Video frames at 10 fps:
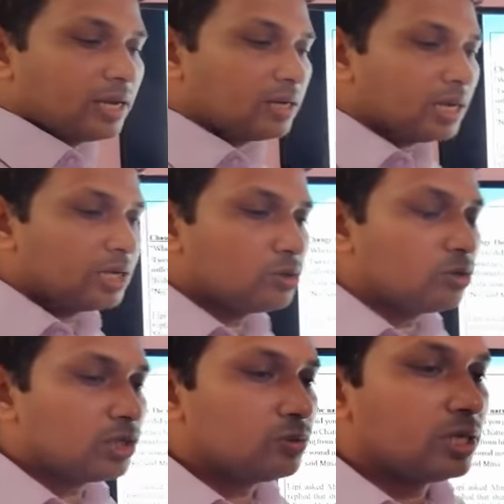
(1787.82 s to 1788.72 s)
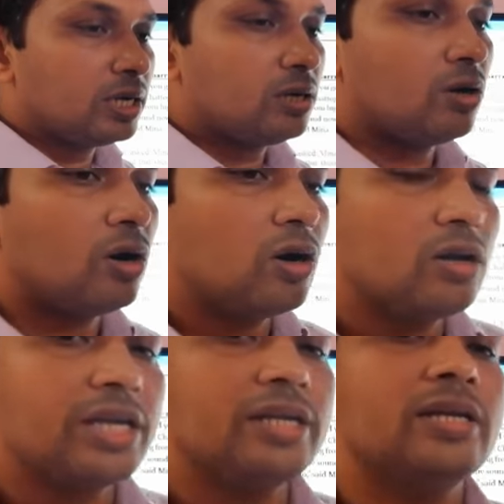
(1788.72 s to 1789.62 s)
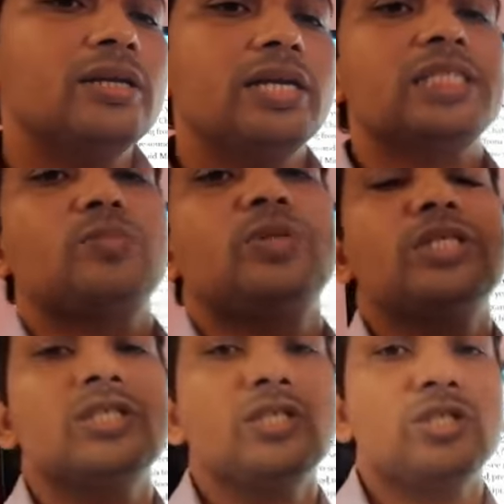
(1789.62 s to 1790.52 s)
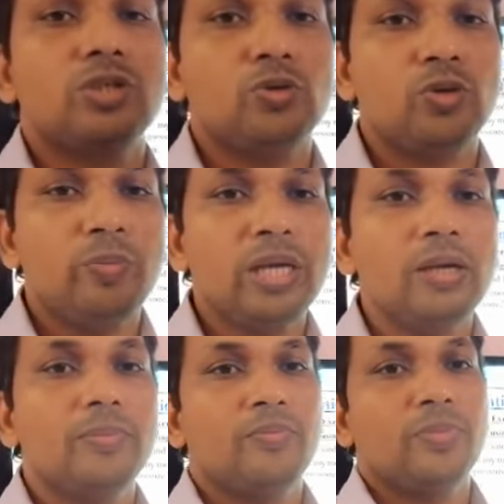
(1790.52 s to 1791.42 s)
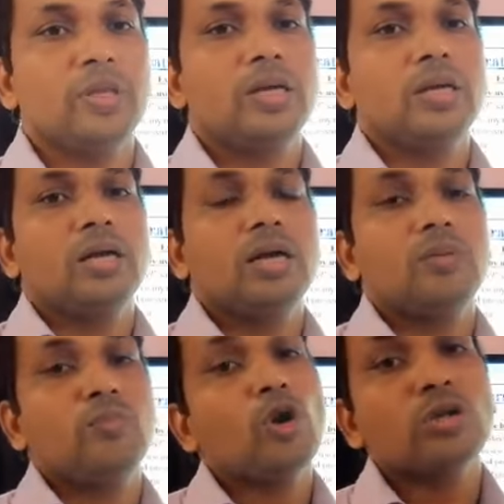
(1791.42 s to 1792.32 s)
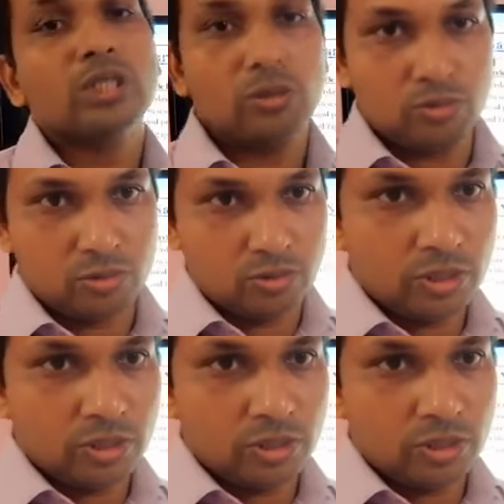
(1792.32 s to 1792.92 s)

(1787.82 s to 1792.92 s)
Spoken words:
And I told you that all hidden expressions should be brought out.